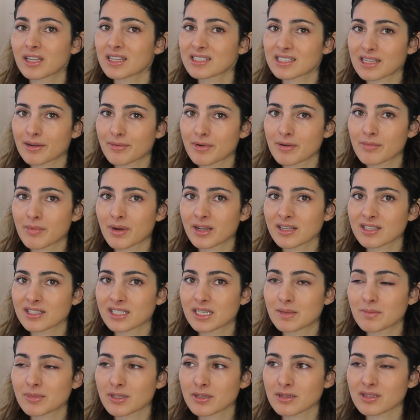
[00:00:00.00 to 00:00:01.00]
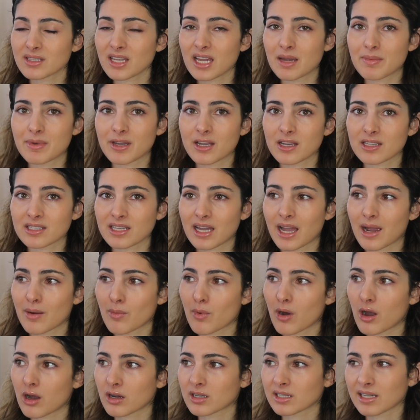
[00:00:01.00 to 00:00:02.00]
as everyone seems to say, because I
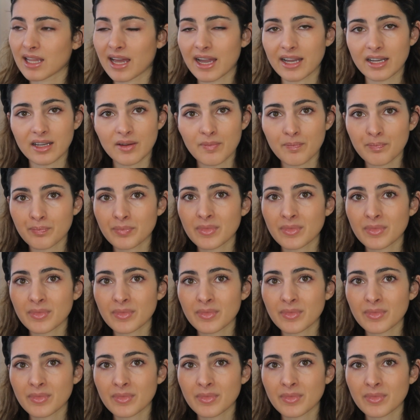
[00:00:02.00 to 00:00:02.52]
walked like